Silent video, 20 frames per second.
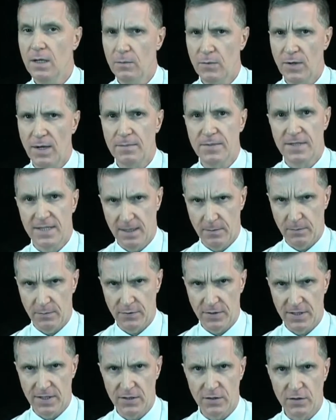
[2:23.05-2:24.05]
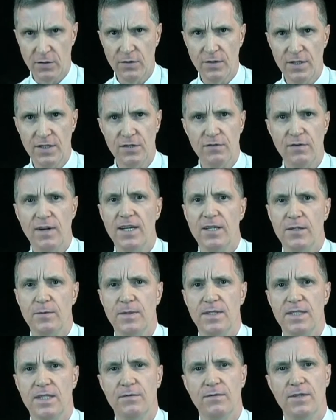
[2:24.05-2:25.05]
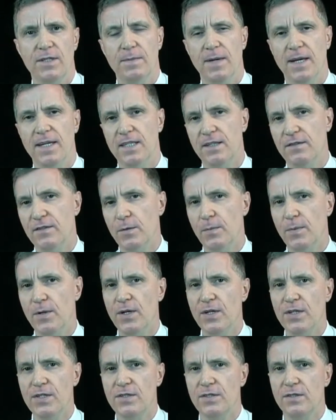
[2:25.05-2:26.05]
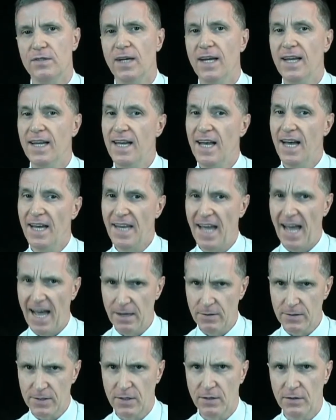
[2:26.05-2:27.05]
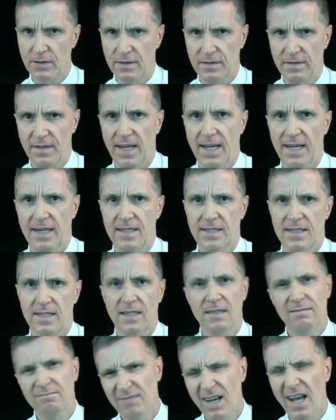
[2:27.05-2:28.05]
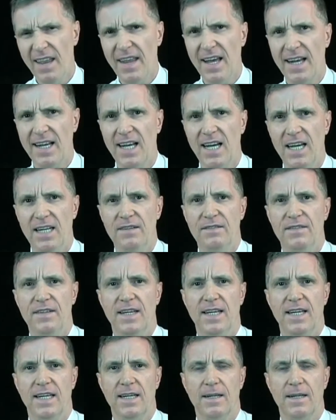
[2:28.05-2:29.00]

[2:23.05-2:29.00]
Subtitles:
perhaps temporary storage arrangements in respect of your personal and household effects, and that kind of thing.